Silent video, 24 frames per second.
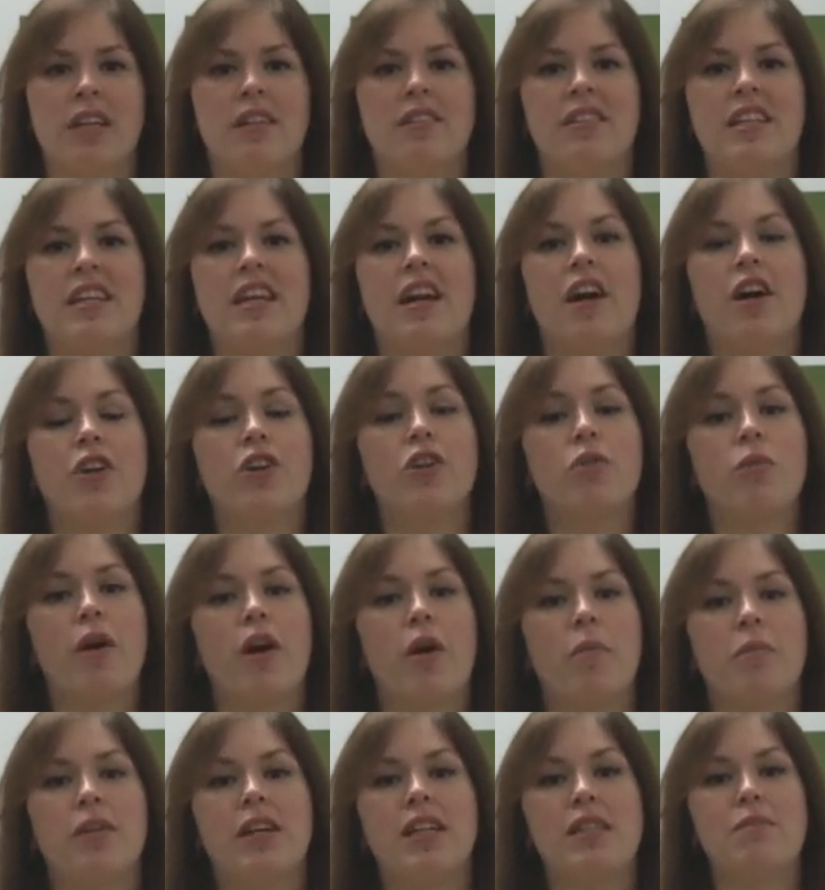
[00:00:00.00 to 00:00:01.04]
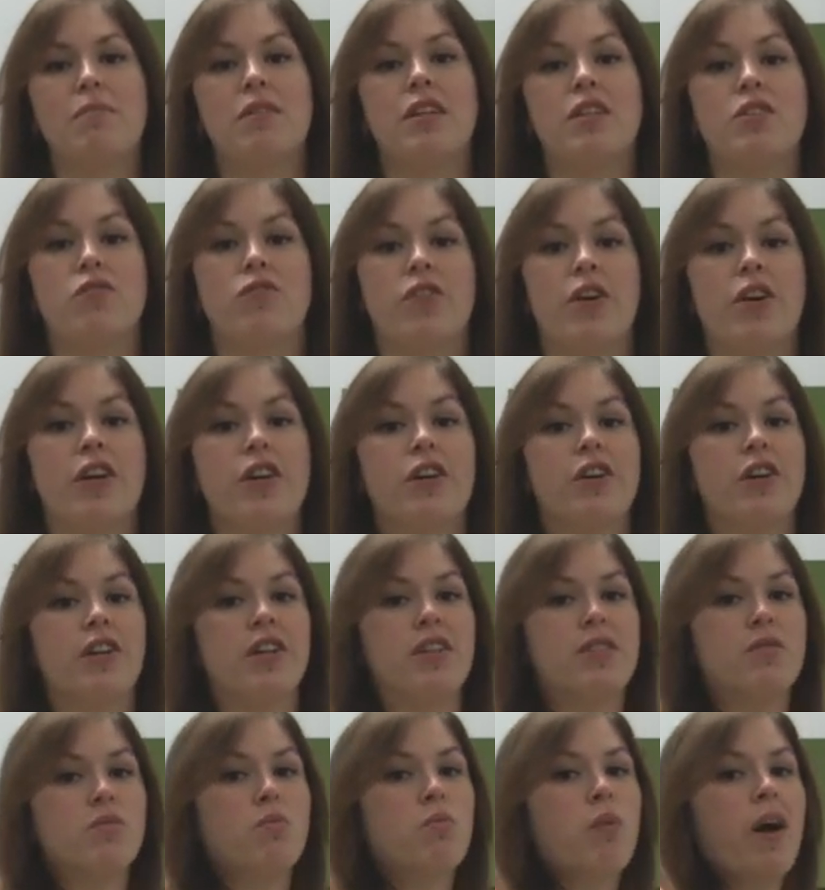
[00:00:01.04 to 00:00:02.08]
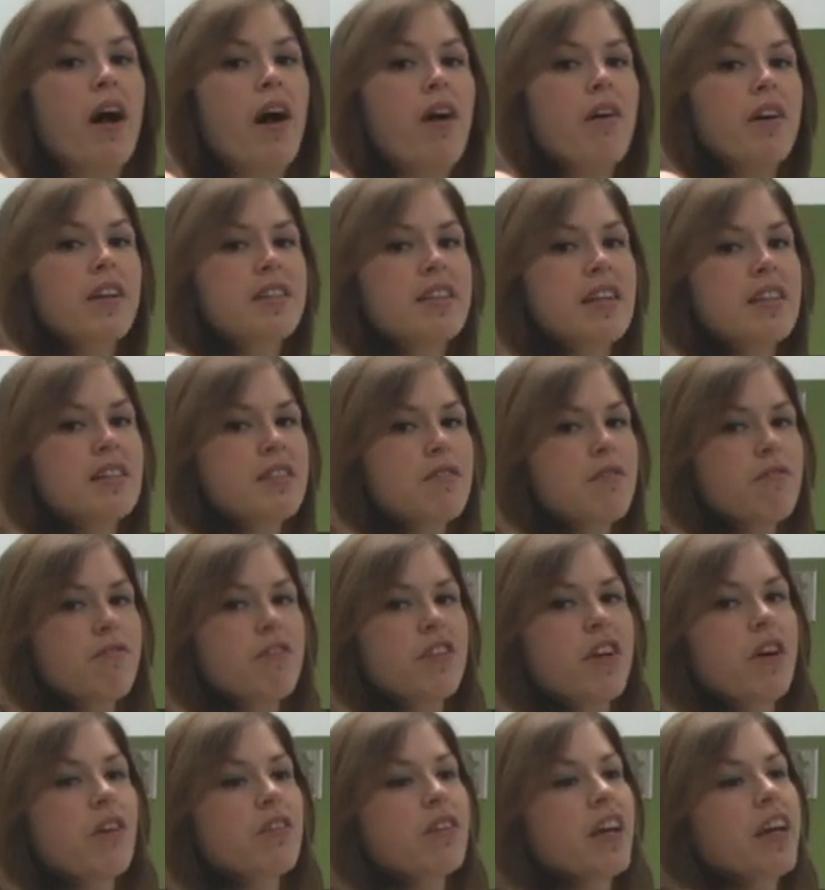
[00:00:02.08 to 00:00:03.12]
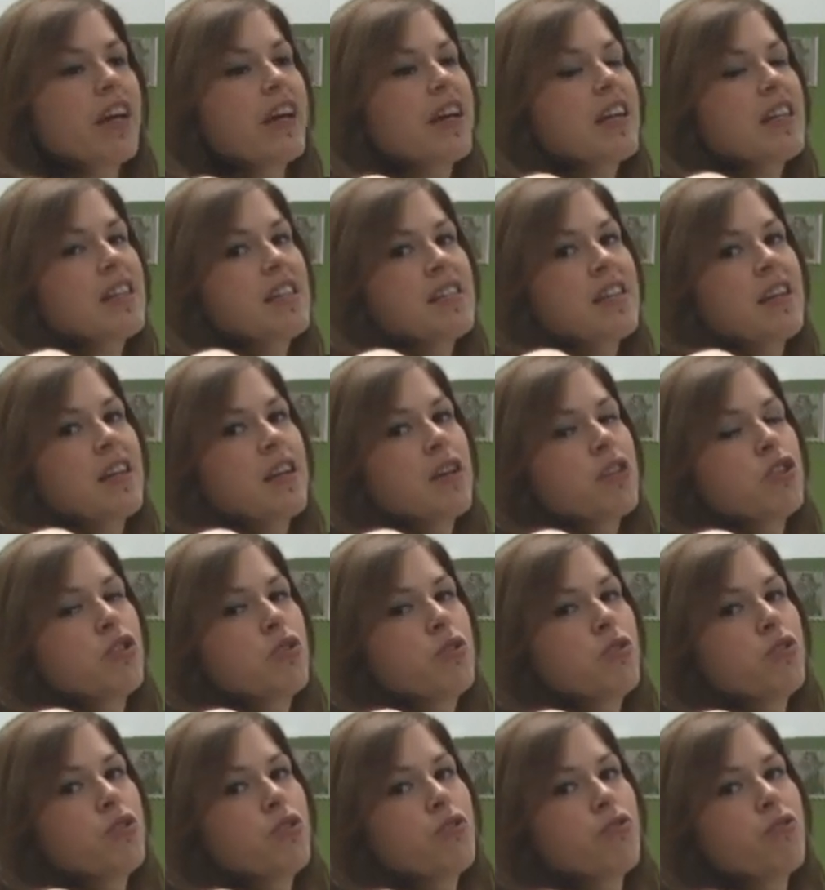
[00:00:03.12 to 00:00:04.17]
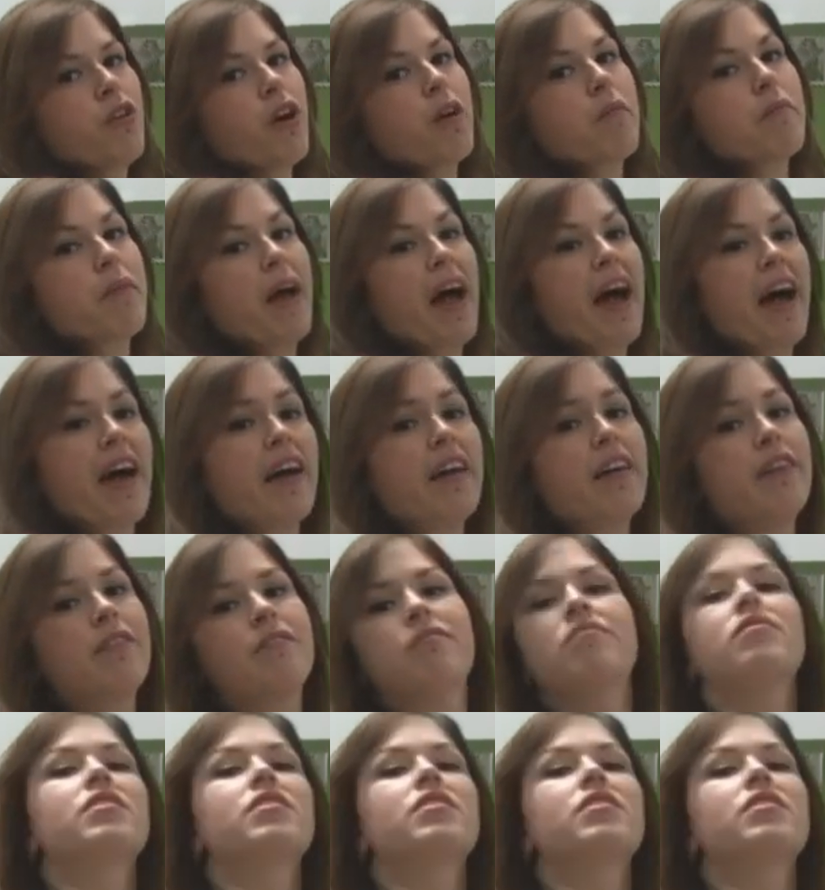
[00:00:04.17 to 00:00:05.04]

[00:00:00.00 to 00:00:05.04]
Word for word: The underwire placement is very good as well. It doesn't feel like it's sitting too, too far back.